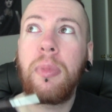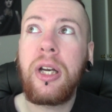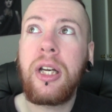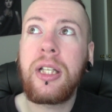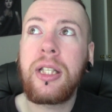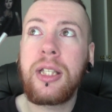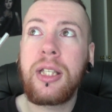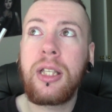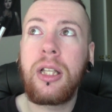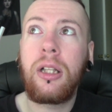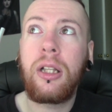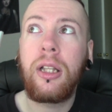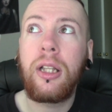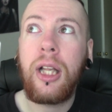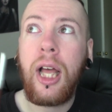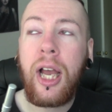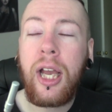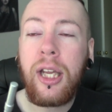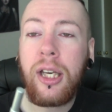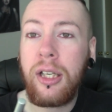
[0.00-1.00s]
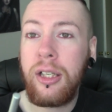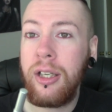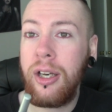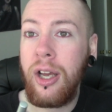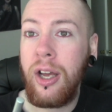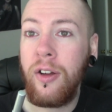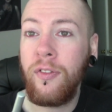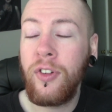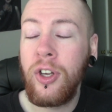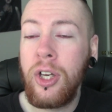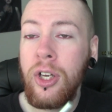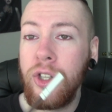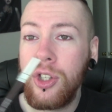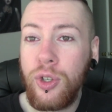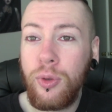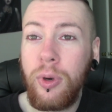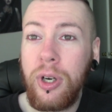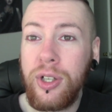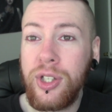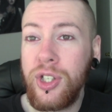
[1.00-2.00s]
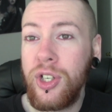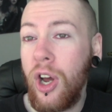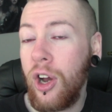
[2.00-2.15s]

but it's light enough to where it's